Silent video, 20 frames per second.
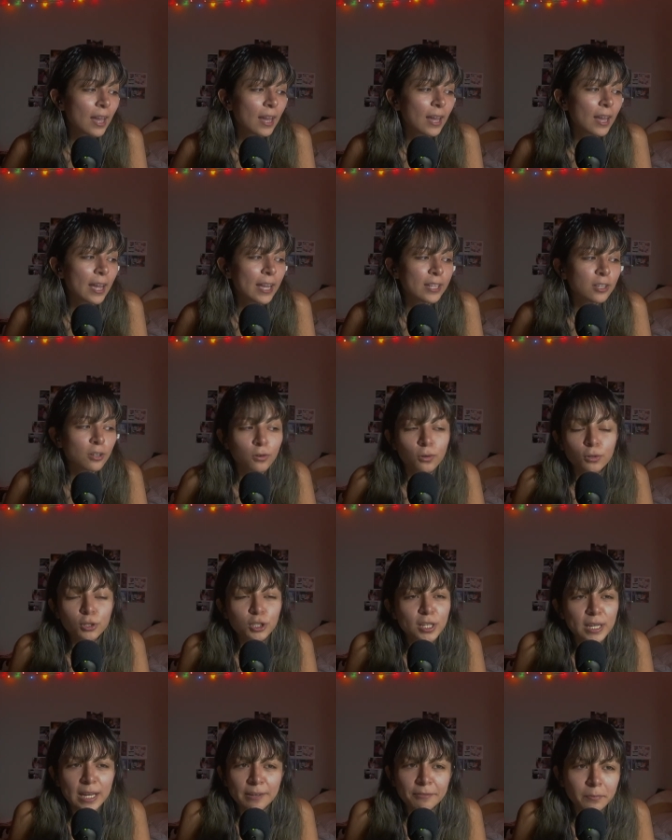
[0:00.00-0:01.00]
And your goal
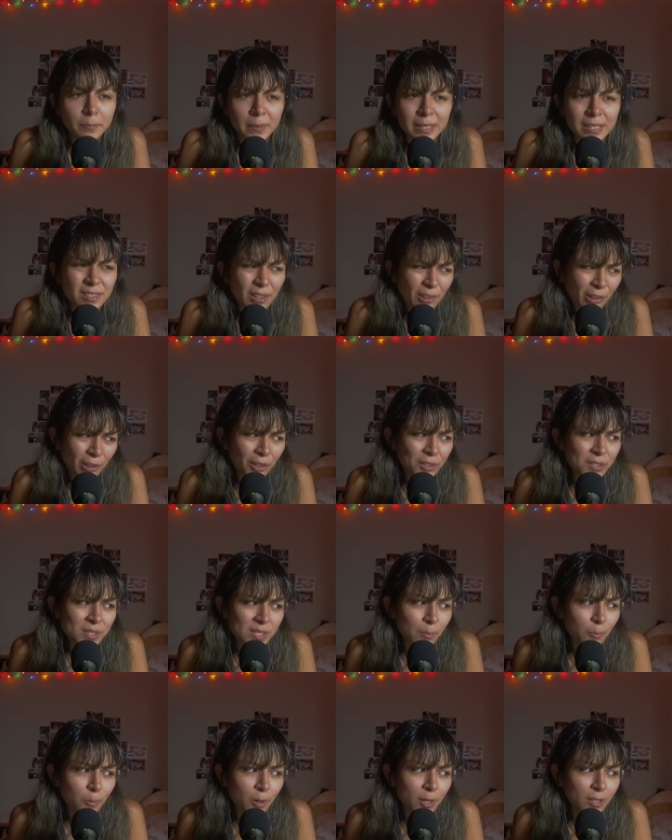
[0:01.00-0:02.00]
should never be to hurt
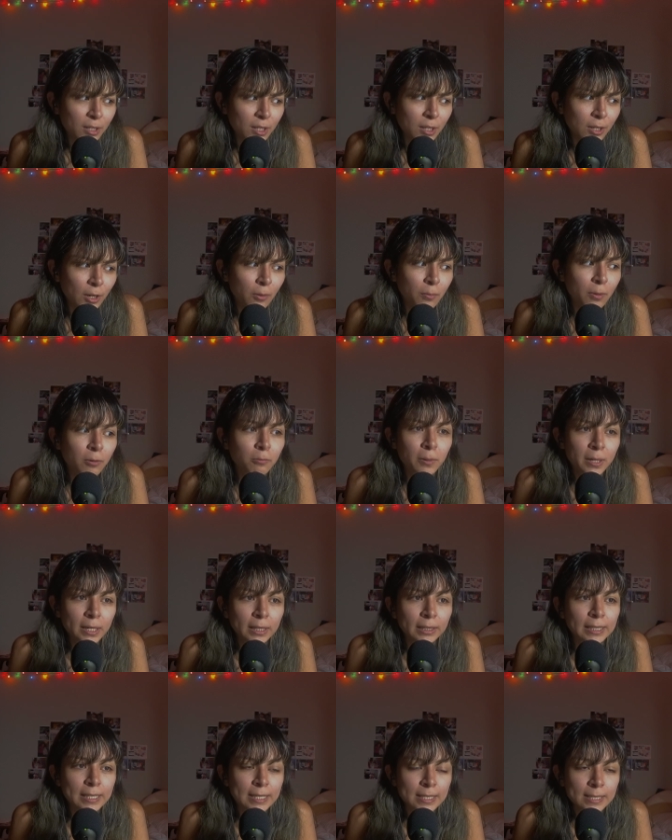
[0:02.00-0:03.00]
someone, you know, but
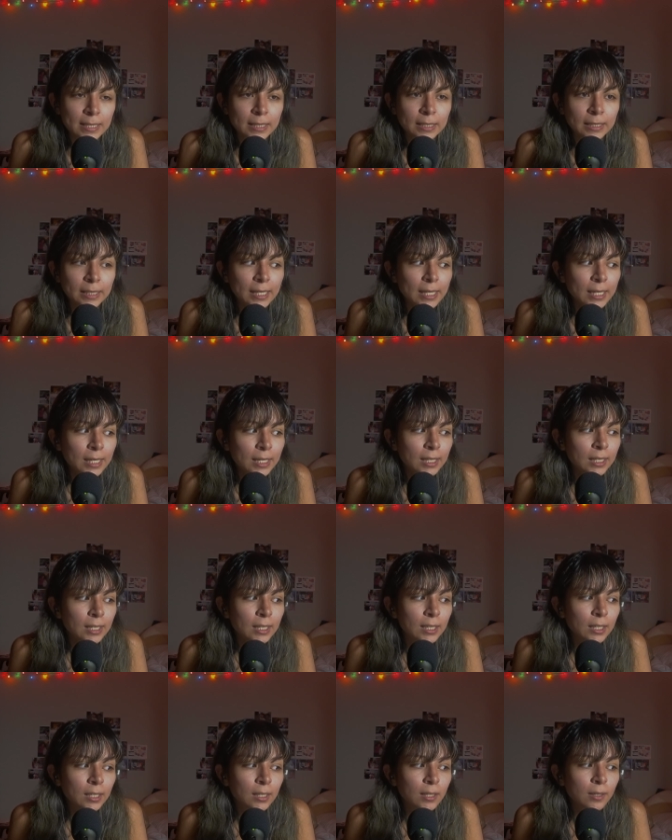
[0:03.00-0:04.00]
realistically,
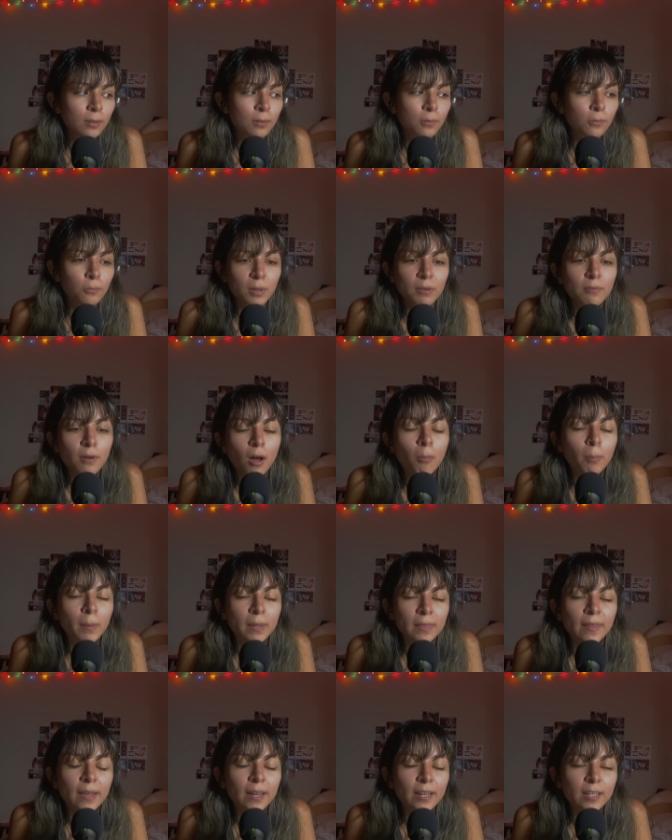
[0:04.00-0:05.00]
we've all
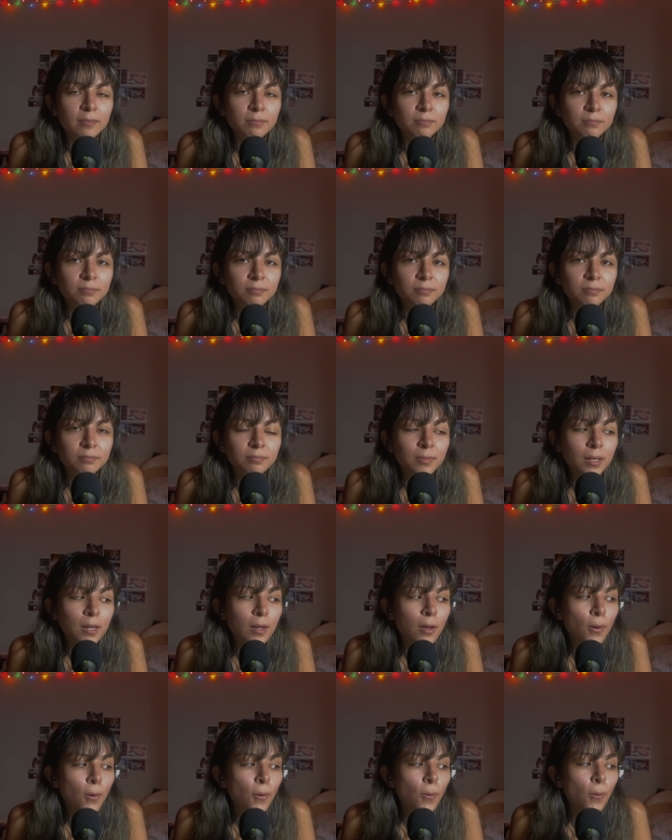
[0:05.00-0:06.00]
been there.
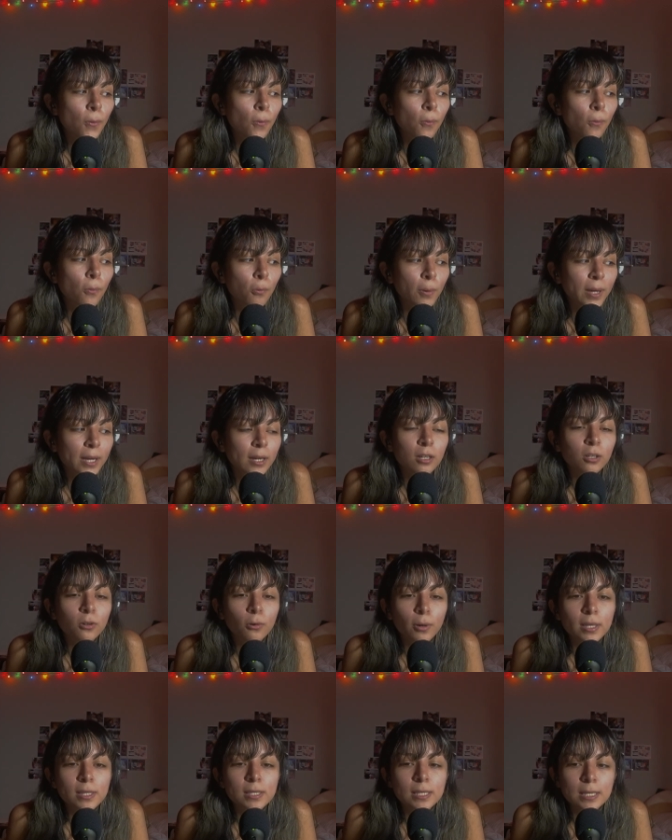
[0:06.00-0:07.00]
We are
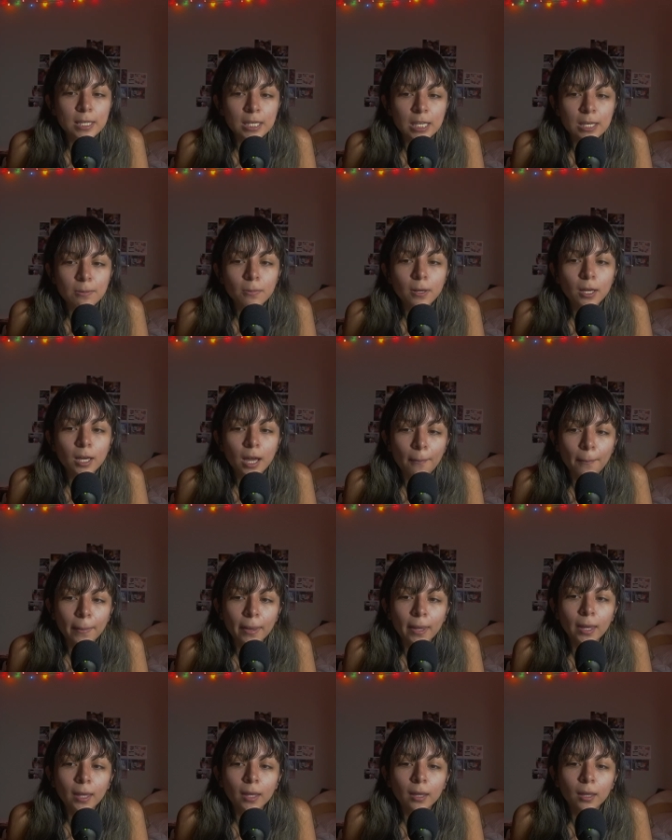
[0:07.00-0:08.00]
going to keep
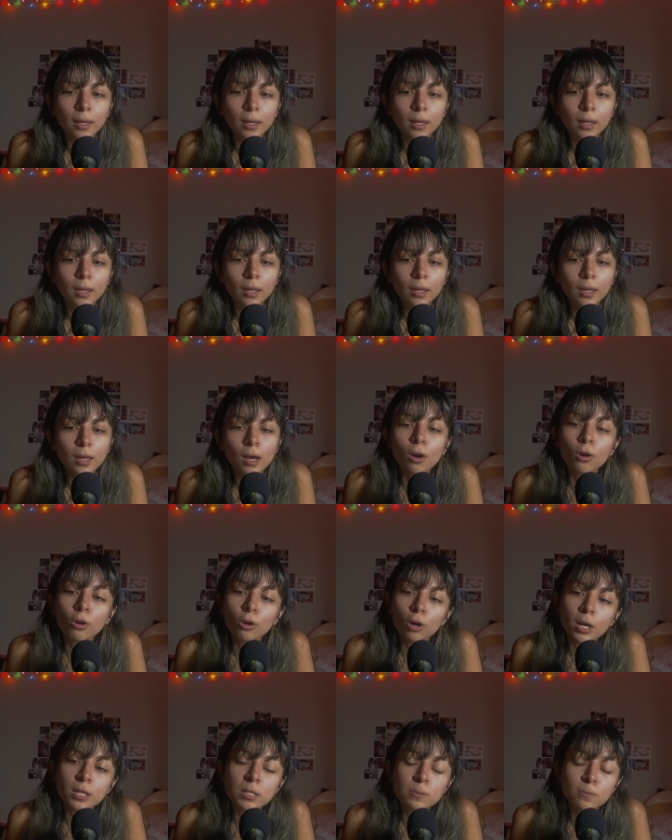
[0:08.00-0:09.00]
coming
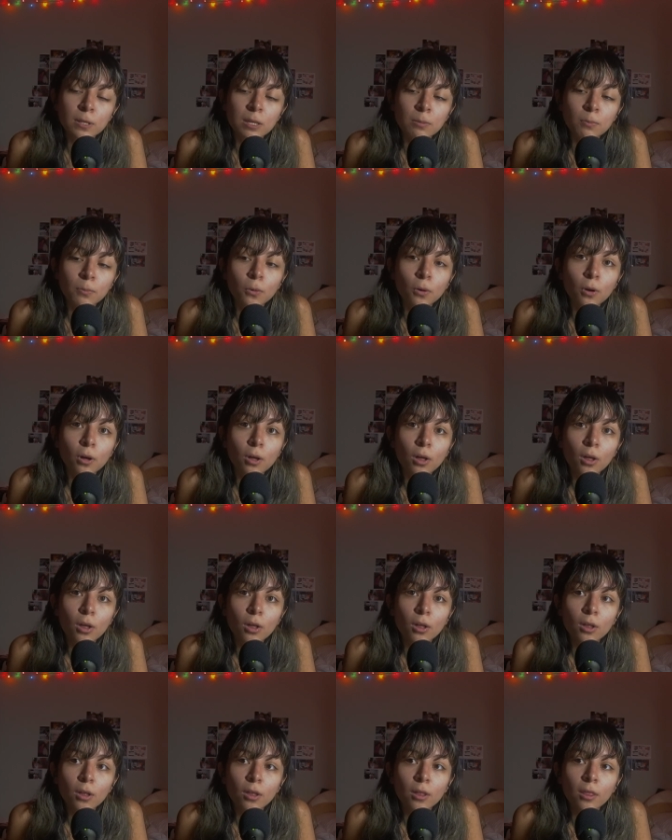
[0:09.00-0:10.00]
across people
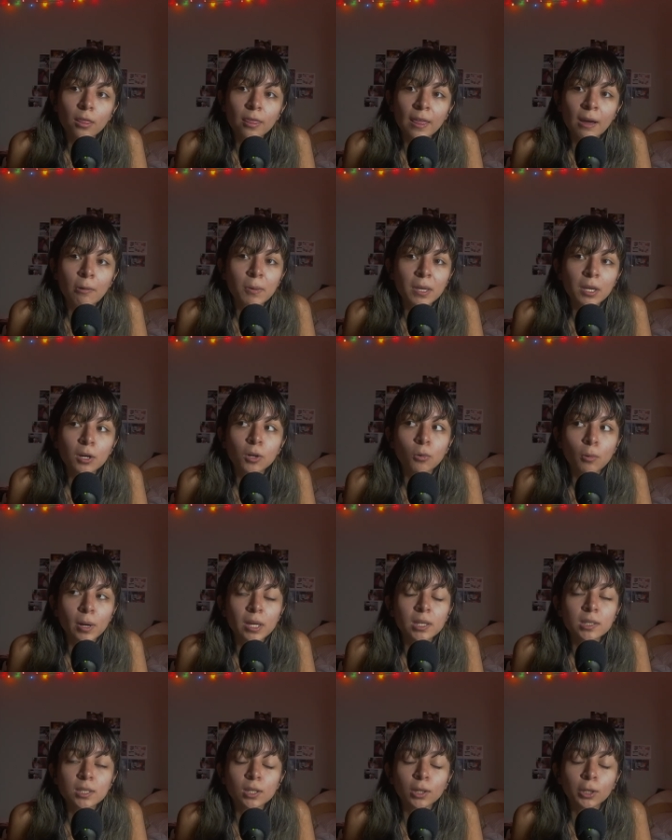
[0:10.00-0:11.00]
that we are
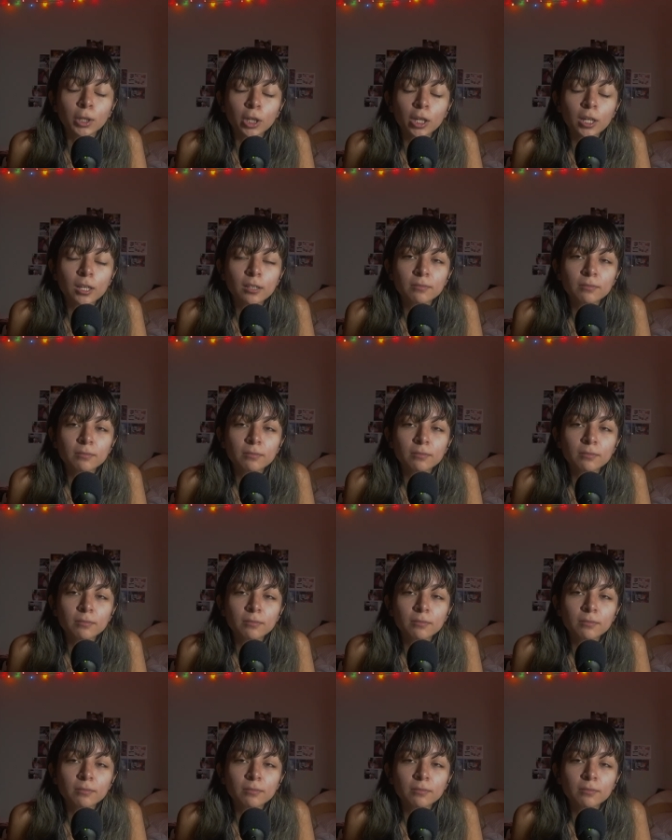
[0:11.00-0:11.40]
going to hurt.